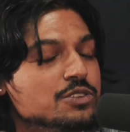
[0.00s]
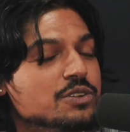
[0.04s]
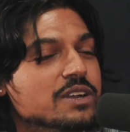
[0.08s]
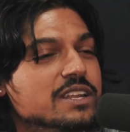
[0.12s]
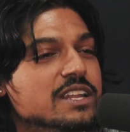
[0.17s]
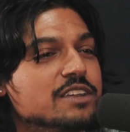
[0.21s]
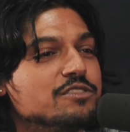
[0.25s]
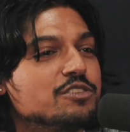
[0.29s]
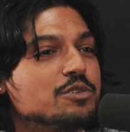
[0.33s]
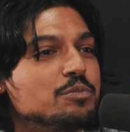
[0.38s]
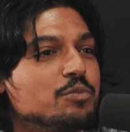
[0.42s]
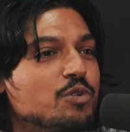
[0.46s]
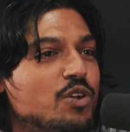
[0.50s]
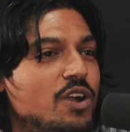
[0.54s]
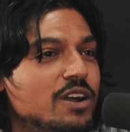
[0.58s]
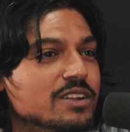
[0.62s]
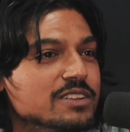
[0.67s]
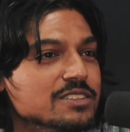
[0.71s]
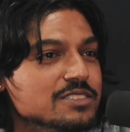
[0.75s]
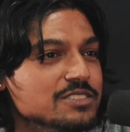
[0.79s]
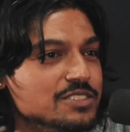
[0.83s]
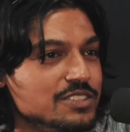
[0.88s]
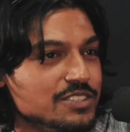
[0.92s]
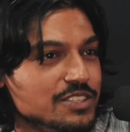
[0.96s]
I never brought
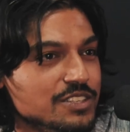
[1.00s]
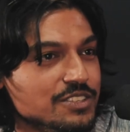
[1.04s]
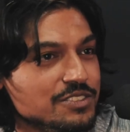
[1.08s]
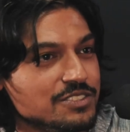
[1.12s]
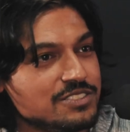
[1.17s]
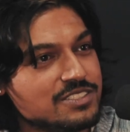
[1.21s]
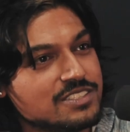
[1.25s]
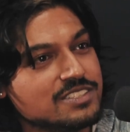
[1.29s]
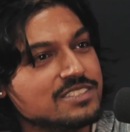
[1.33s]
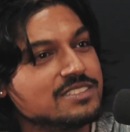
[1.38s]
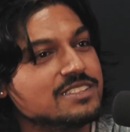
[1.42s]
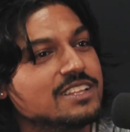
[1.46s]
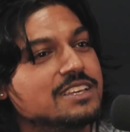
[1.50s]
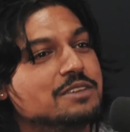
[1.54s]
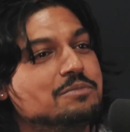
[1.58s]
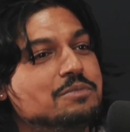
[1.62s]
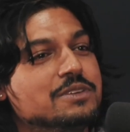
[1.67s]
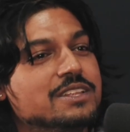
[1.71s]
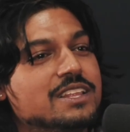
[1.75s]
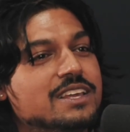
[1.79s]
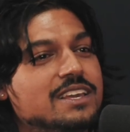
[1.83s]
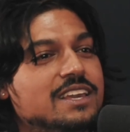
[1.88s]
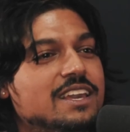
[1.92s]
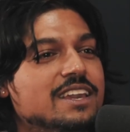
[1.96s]
it to you to like be
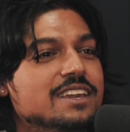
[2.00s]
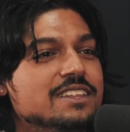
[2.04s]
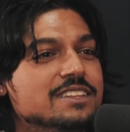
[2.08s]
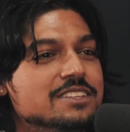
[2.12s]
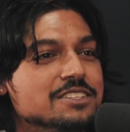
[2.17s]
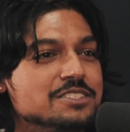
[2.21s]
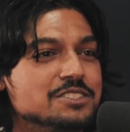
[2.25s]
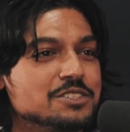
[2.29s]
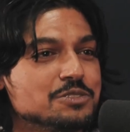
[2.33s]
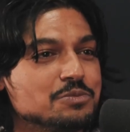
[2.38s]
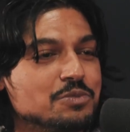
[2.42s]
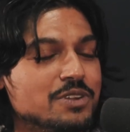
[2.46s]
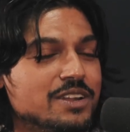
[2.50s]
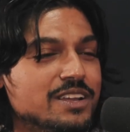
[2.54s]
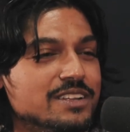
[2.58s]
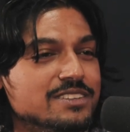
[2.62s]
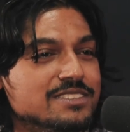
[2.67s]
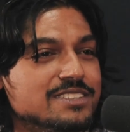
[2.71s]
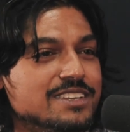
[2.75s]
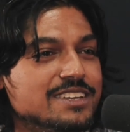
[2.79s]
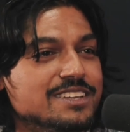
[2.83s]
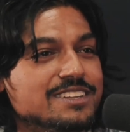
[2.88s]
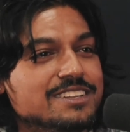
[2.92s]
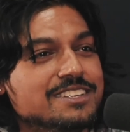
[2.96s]
like, hey, this is what I
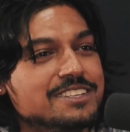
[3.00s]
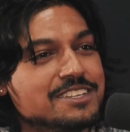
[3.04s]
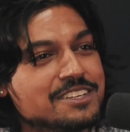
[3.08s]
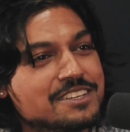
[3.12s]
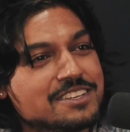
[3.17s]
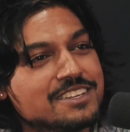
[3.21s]
did.